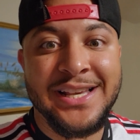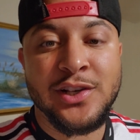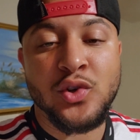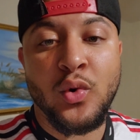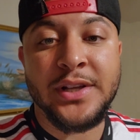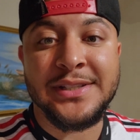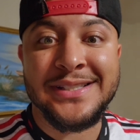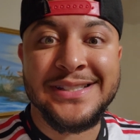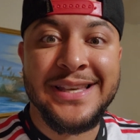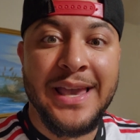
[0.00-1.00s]
he is going
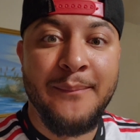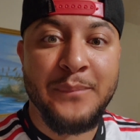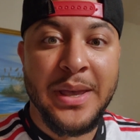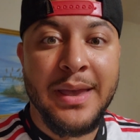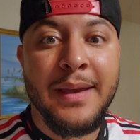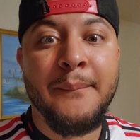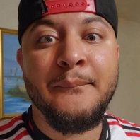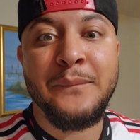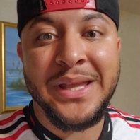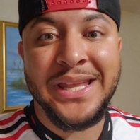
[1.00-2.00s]
to skip
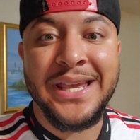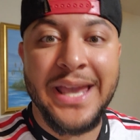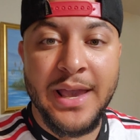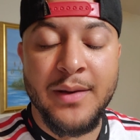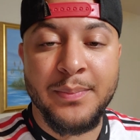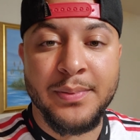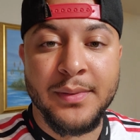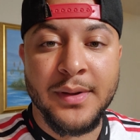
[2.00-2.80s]
minicamp.